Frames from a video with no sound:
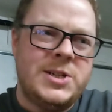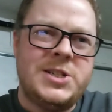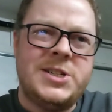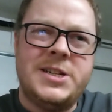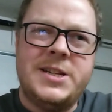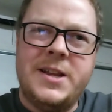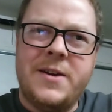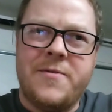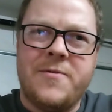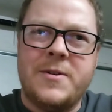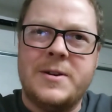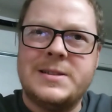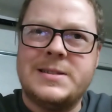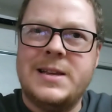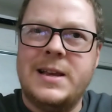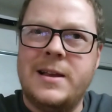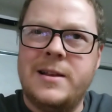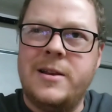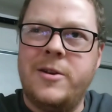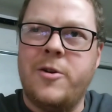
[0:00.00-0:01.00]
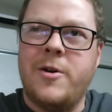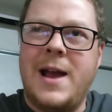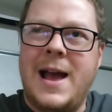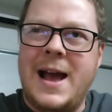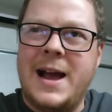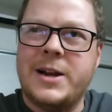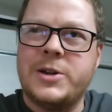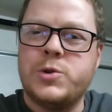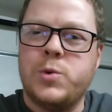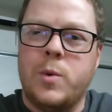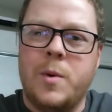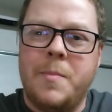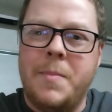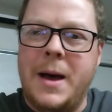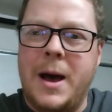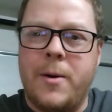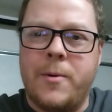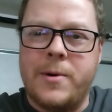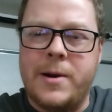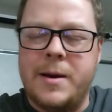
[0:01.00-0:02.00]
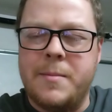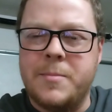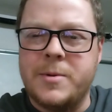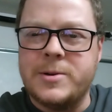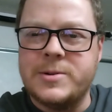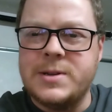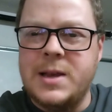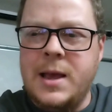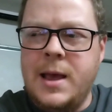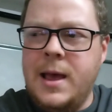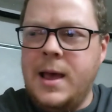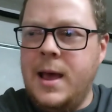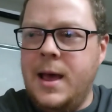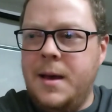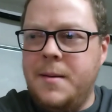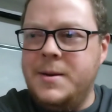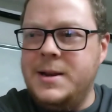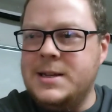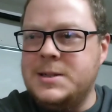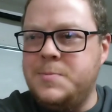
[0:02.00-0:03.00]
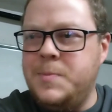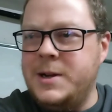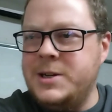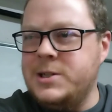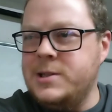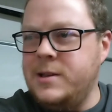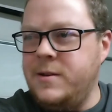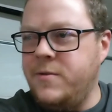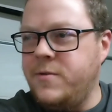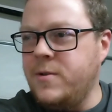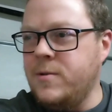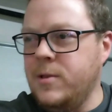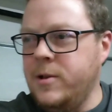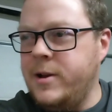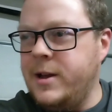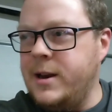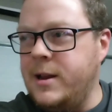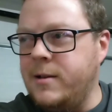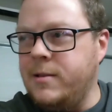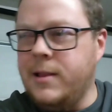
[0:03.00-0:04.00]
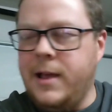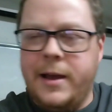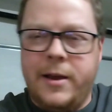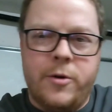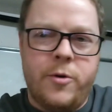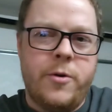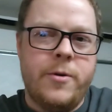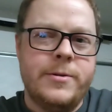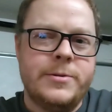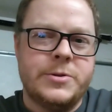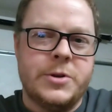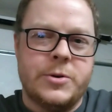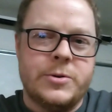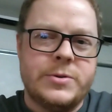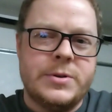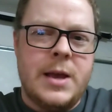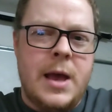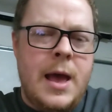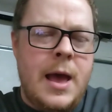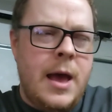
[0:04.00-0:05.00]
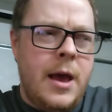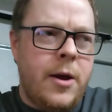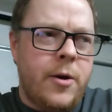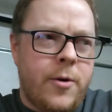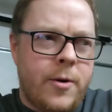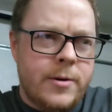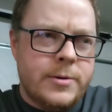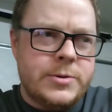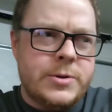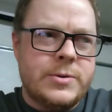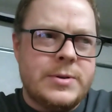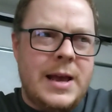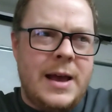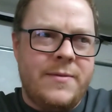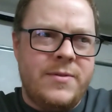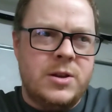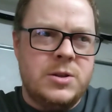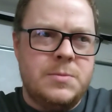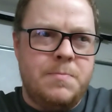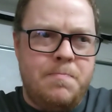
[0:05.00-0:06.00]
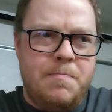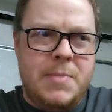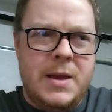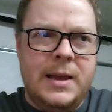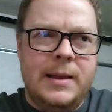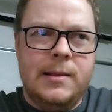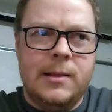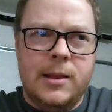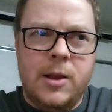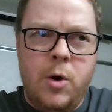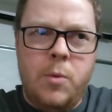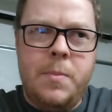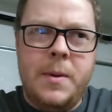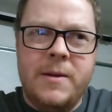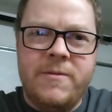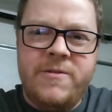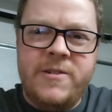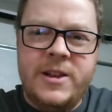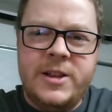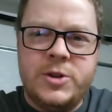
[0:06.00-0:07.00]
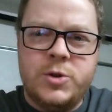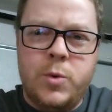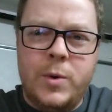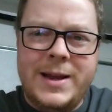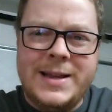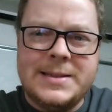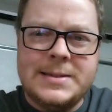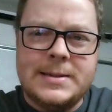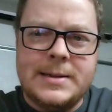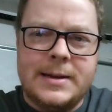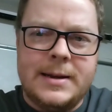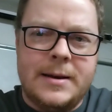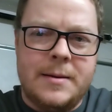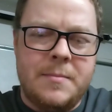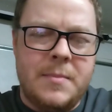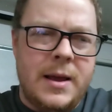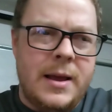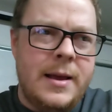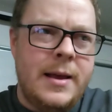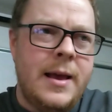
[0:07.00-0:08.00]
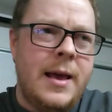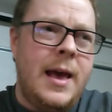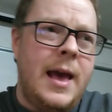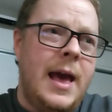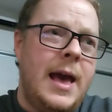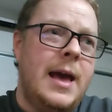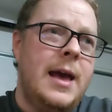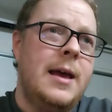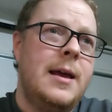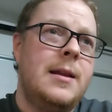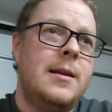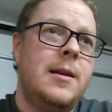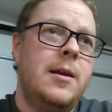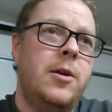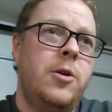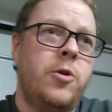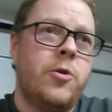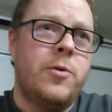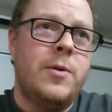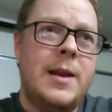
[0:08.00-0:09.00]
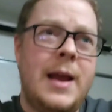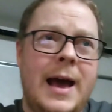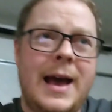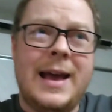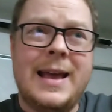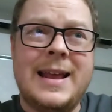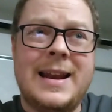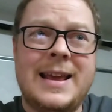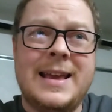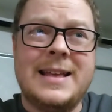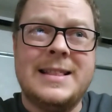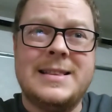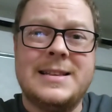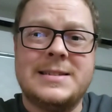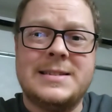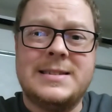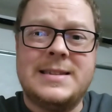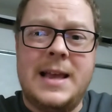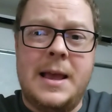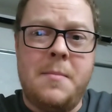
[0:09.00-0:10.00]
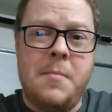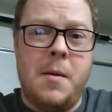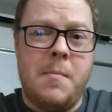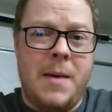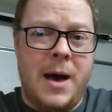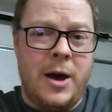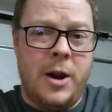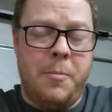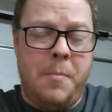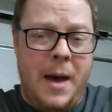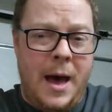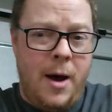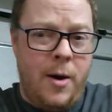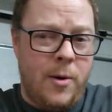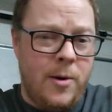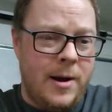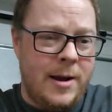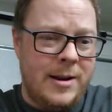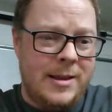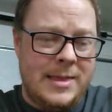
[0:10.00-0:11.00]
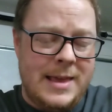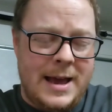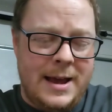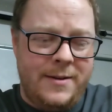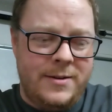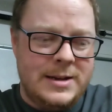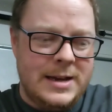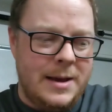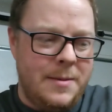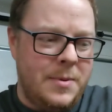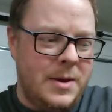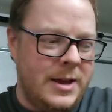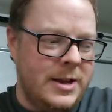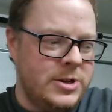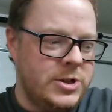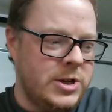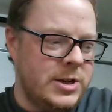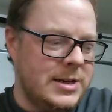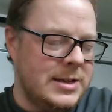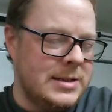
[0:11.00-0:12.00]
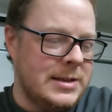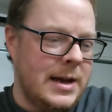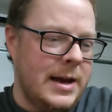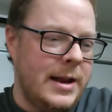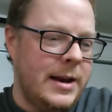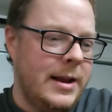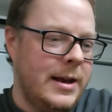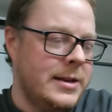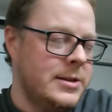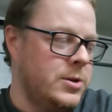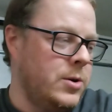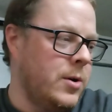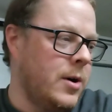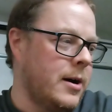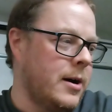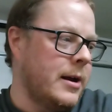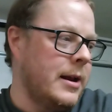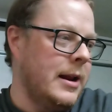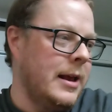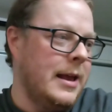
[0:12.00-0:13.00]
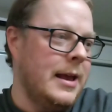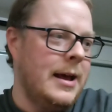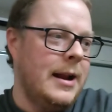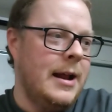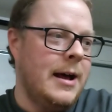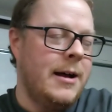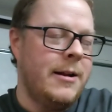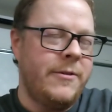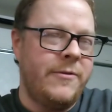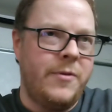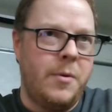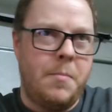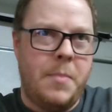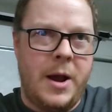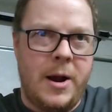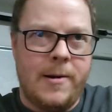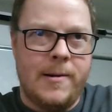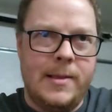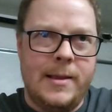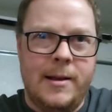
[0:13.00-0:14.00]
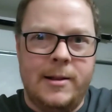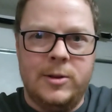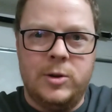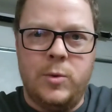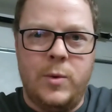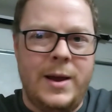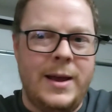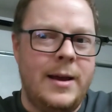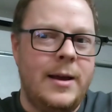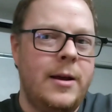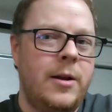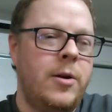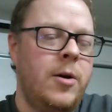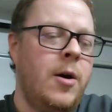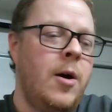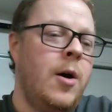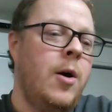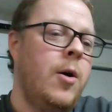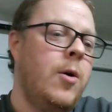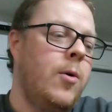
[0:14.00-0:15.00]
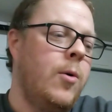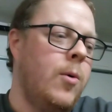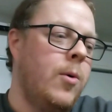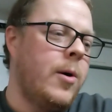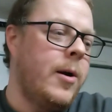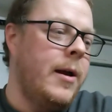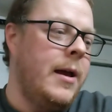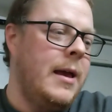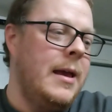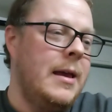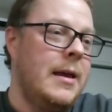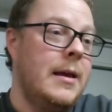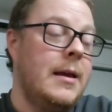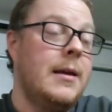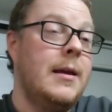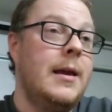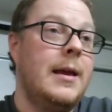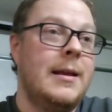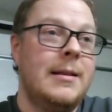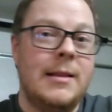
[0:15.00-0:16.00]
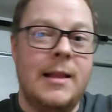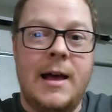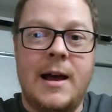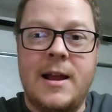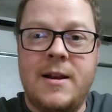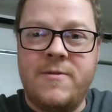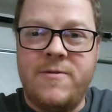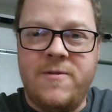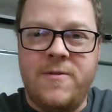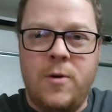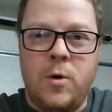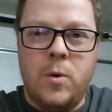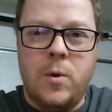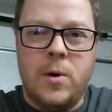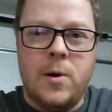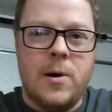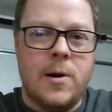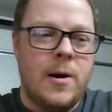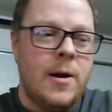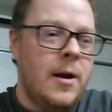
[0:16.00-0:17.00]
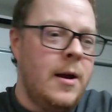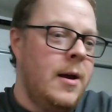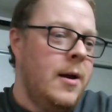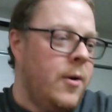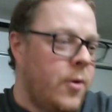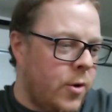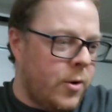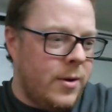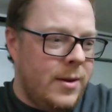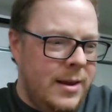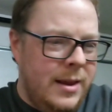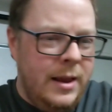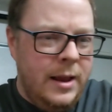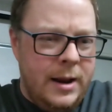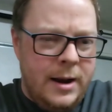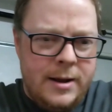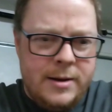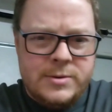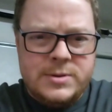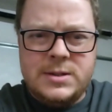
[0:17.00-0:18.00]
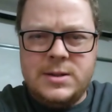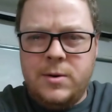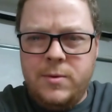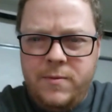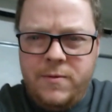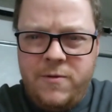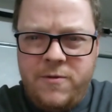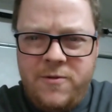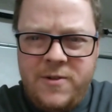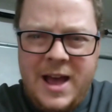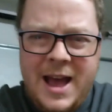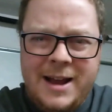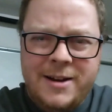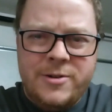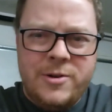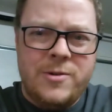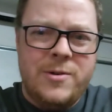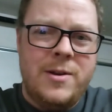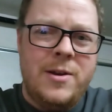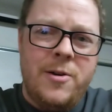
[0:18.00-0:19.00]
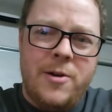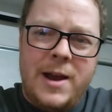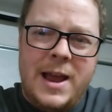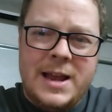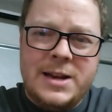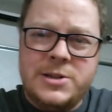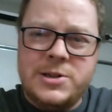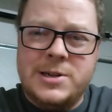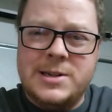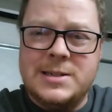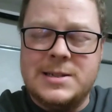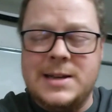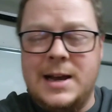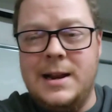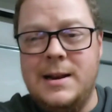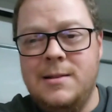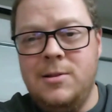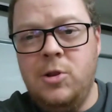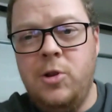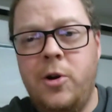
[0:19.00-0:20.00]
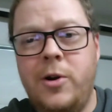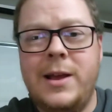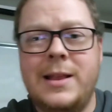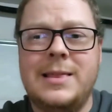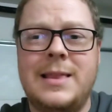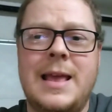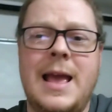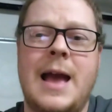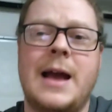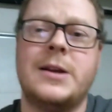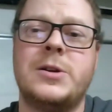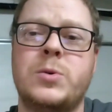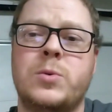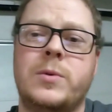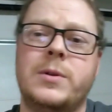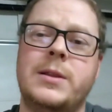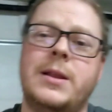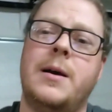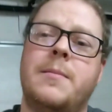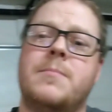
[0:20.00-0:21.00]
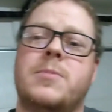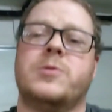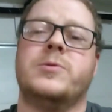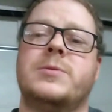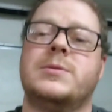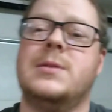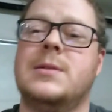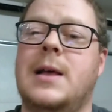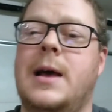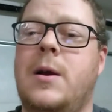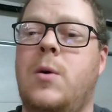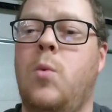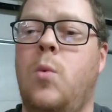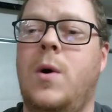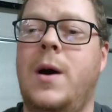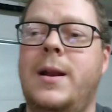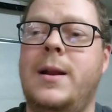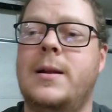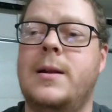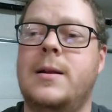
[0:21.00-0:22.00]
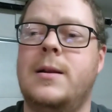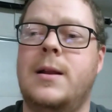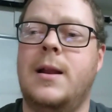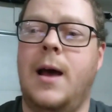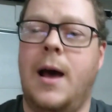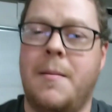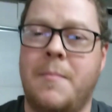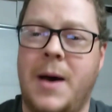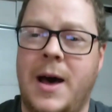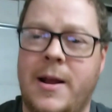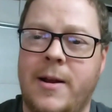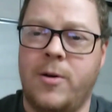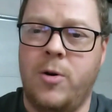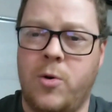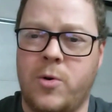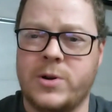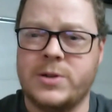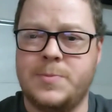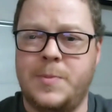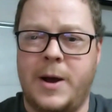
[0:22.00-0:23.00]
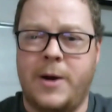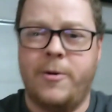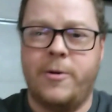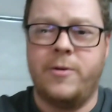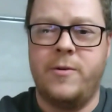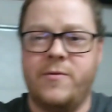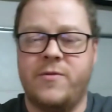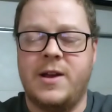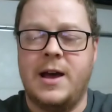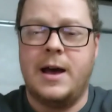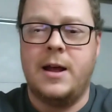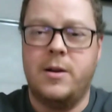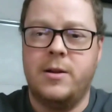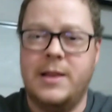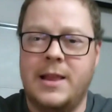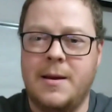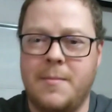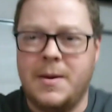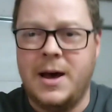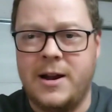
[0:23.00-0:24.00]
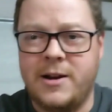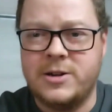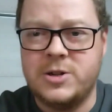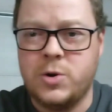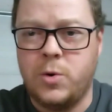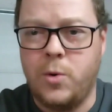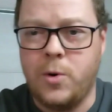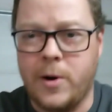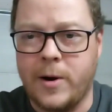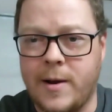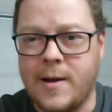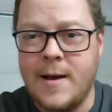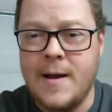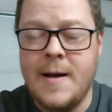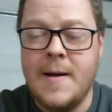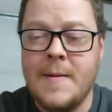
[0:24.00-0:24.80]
difference in your actual power numbers. I mean, especially if you're looking at like cruisers. Cruisers have those big lopey V-twins in them, and you're not going to get the same amount of power out of that type of engine design as you going to get out of a parallel twin or a inline 4, or so factor your engine design and look at the actual numbers, like what amount of horsepower you've got, the amount of torque,